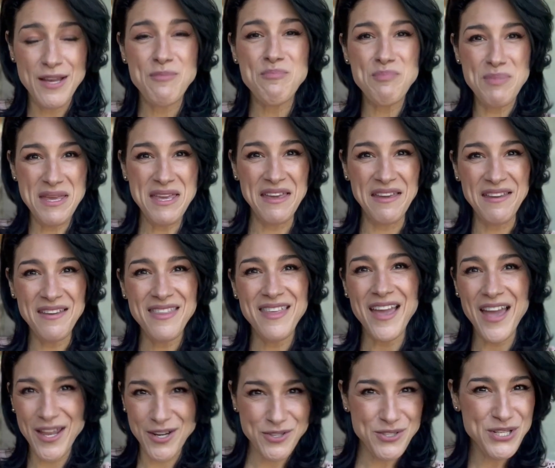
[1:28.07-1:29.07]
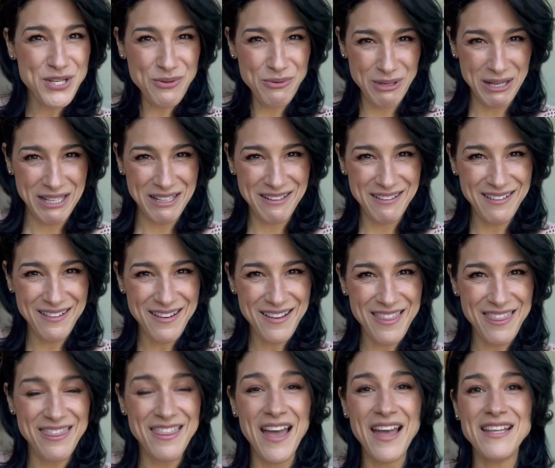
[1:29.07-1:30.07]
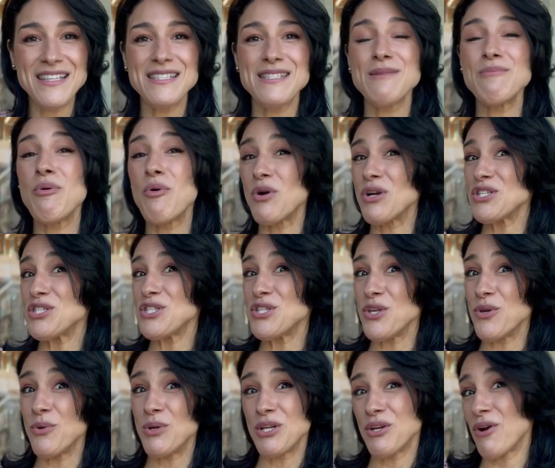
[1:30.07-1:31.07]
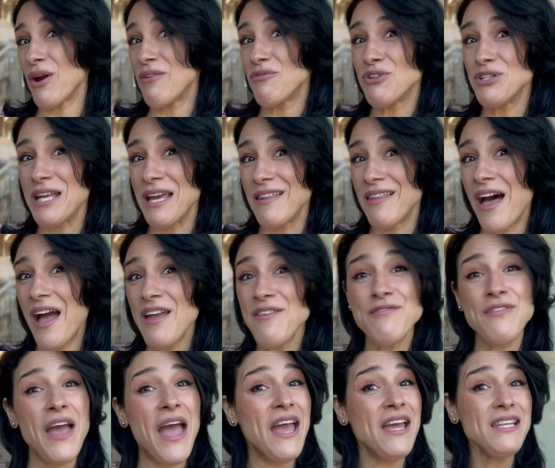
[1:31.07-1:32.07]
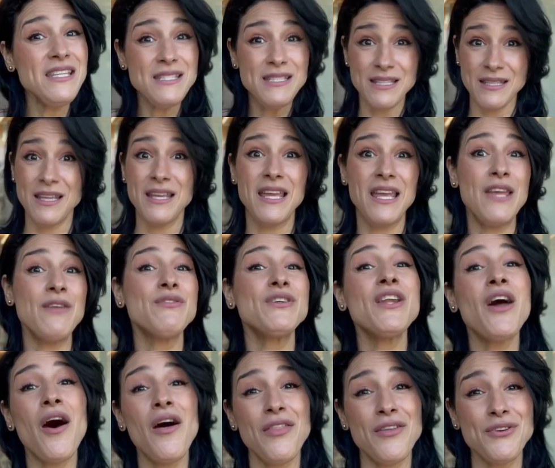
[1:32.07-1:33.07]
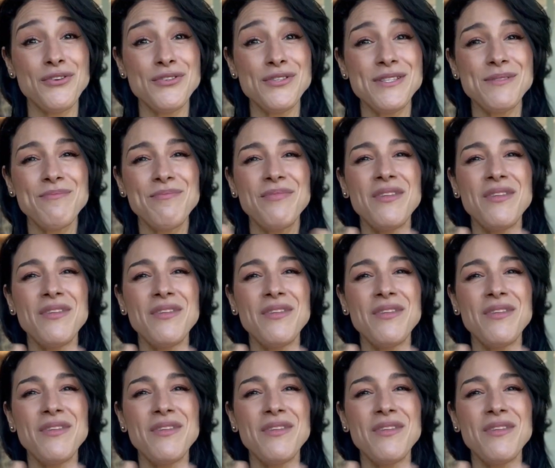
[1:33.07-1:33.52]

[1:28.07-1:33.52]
be the energy reader that supports you in your everyday life and even others.